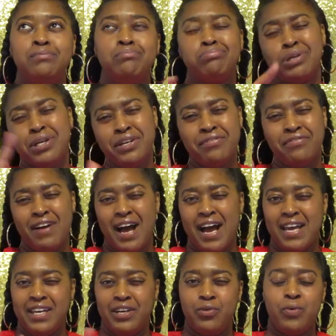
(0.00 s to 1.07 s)

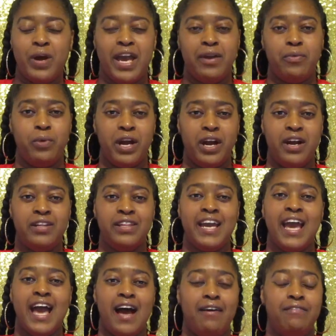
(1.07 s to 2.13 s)
Printify in a way where they
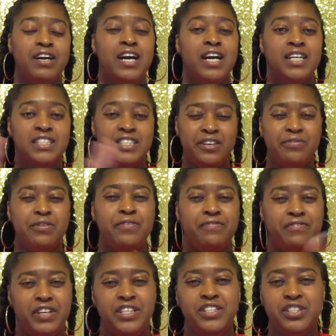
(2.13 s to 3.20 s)
have different
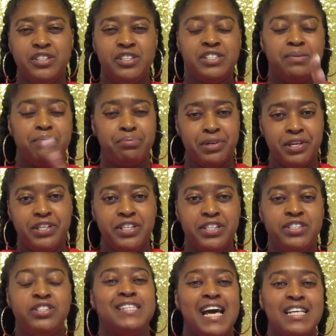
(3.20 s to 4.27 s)
vendors and
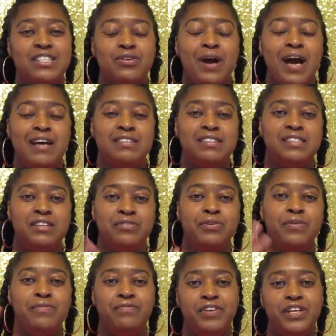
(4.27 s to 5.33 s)
printers. Zazzle has
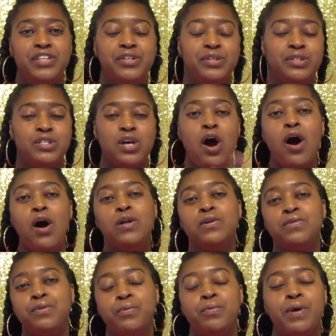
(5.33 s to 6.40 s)
different vendors all
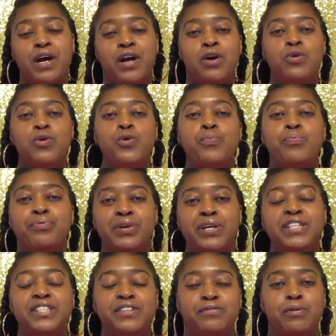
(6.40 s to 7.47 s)
over the world who
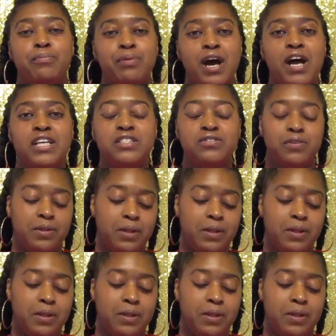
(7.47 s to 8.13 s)
print different products for